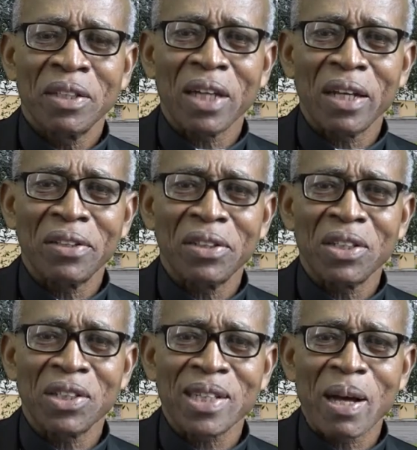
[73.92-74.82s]

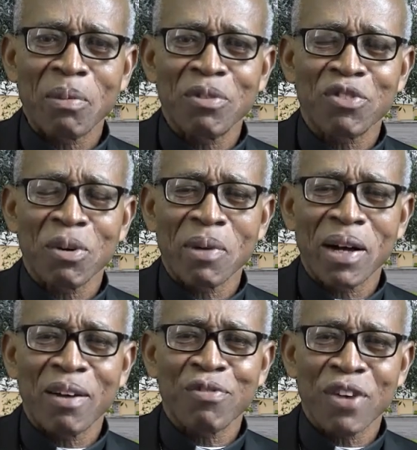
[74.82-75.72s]
challenges coming from
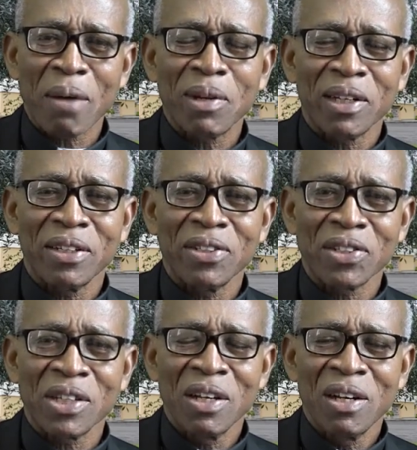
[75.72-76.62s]
our
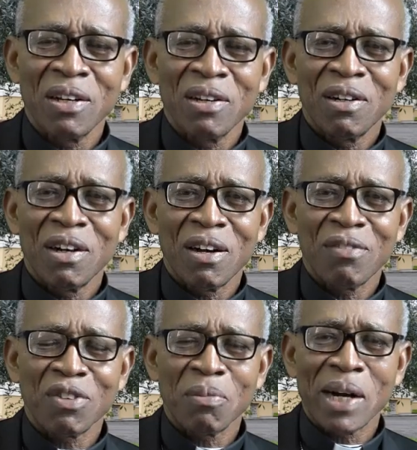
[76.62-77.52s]
families,
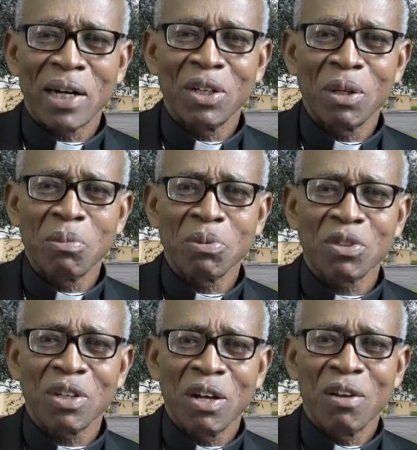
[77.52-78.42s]
from our
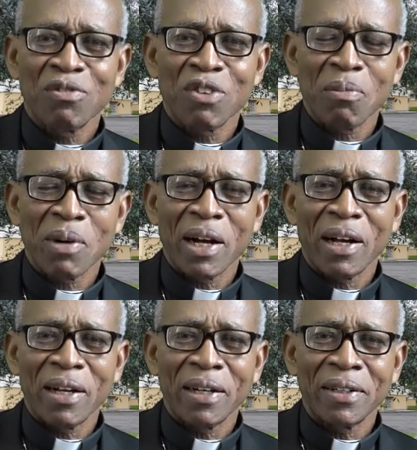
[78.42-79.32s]
homes, from
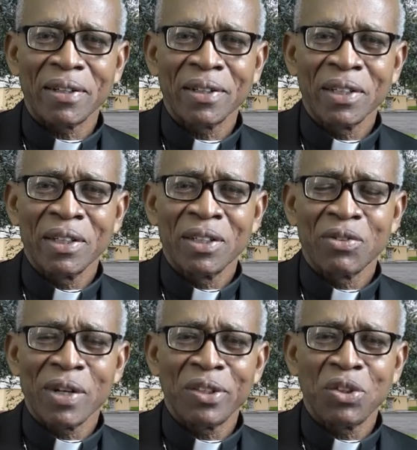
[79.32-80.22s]
our
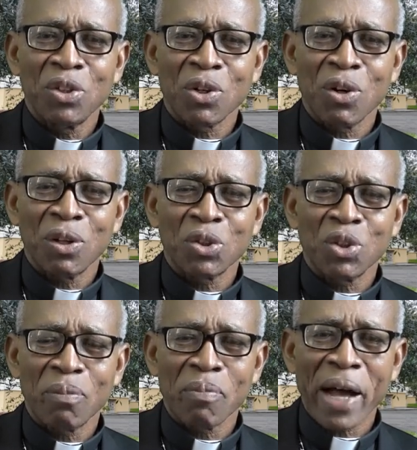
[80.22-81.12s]

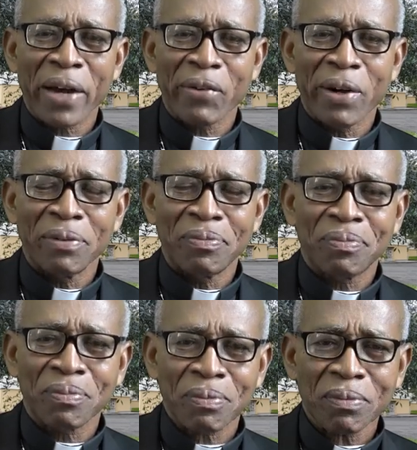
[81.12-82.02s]
religio-cultural
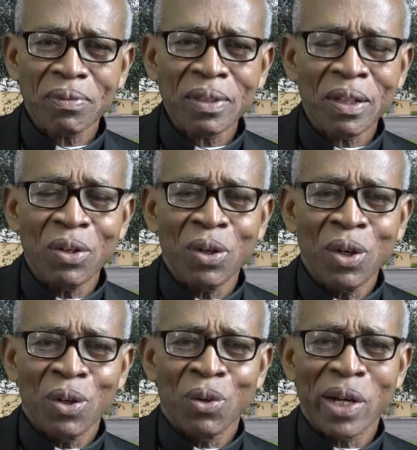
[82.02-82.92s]
background.
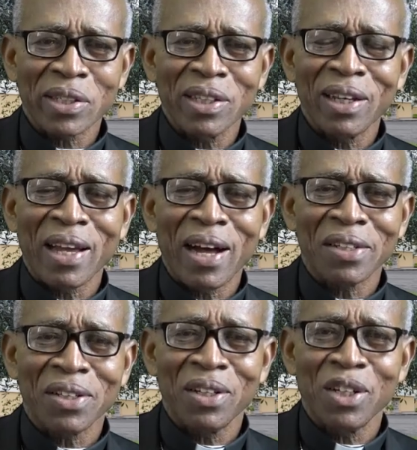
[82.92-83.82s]
We are still
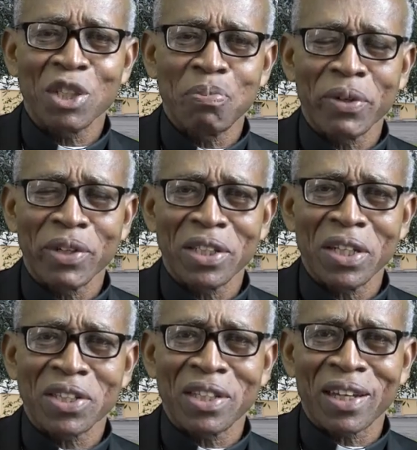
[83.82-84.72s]
largely
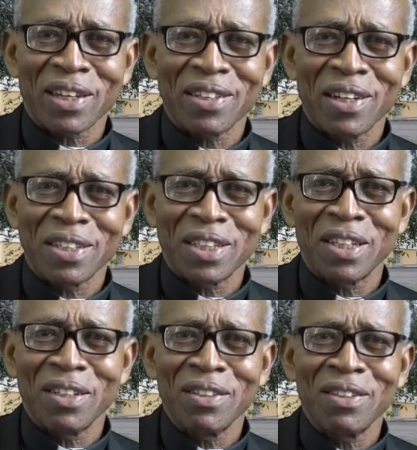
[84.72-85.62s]
spiritistic. There are
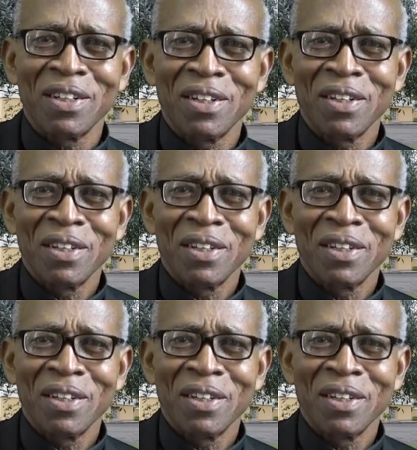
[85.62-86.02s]
still